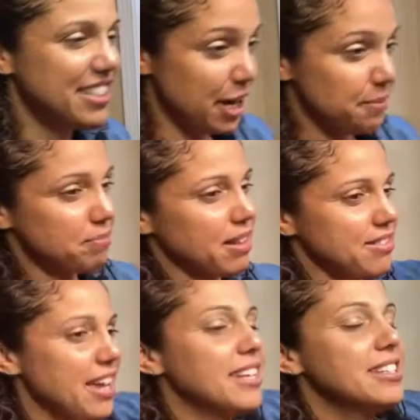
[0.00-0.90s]
Next time.
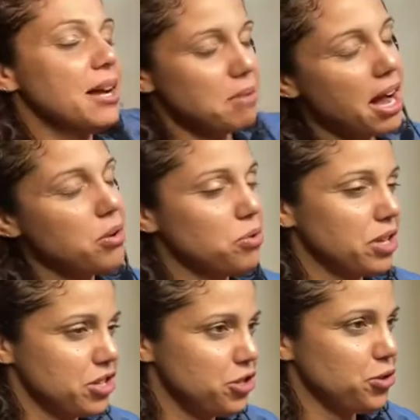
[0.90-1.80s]
Next time I will
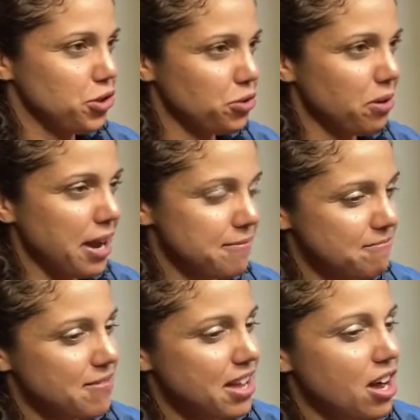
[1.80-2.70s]
get you. You're right.
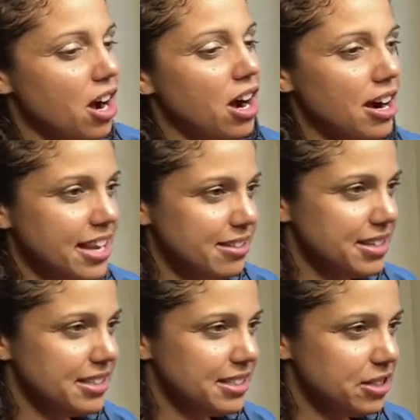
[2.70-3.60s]
All right,
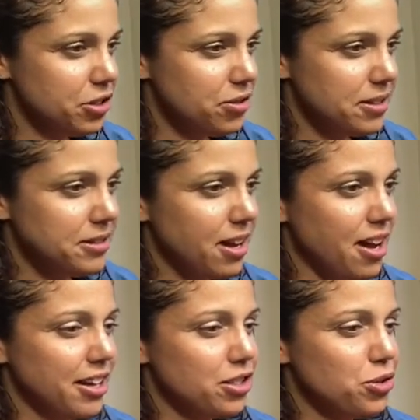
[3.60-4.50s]
let's listen to this
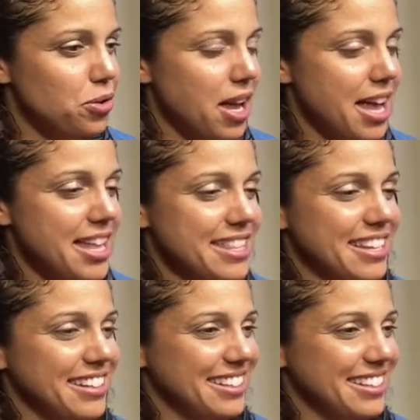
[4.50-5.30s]
song to end.